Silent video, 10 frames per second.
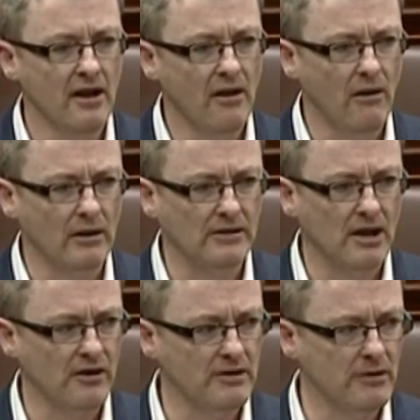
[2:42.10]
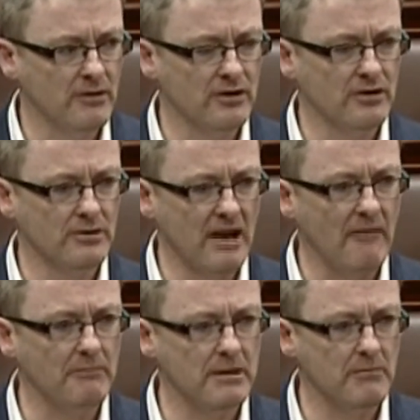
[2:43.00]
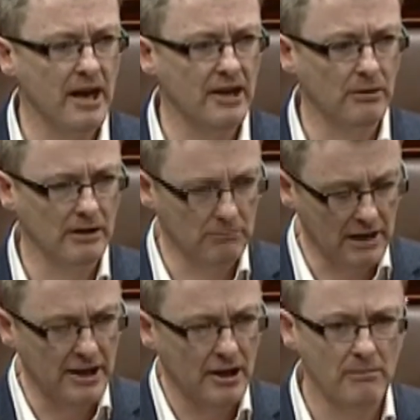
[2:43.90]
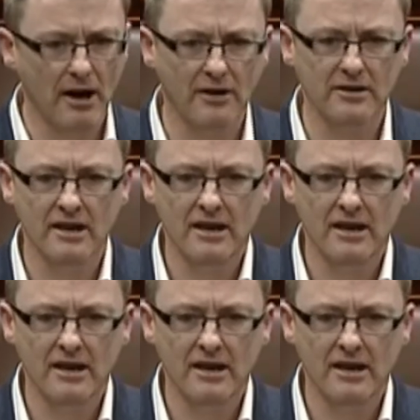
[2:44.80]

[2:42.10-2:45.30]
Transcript: all of the contributions which have been made will play their part